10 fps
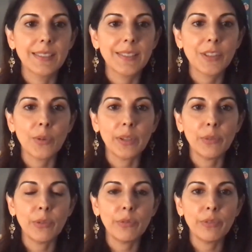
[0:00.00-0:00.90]
So I don't
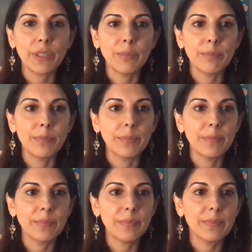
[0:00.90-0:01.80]
know if
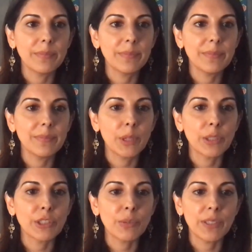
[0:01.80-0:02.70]

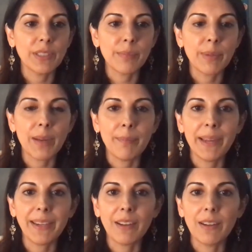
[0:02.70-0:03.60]
Margie wanted to pop
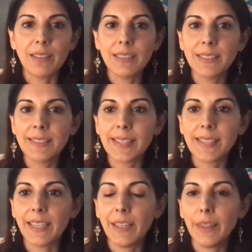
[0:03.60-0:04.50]
back on and say
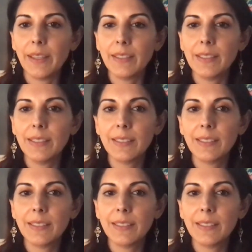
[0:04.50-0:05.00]
anything.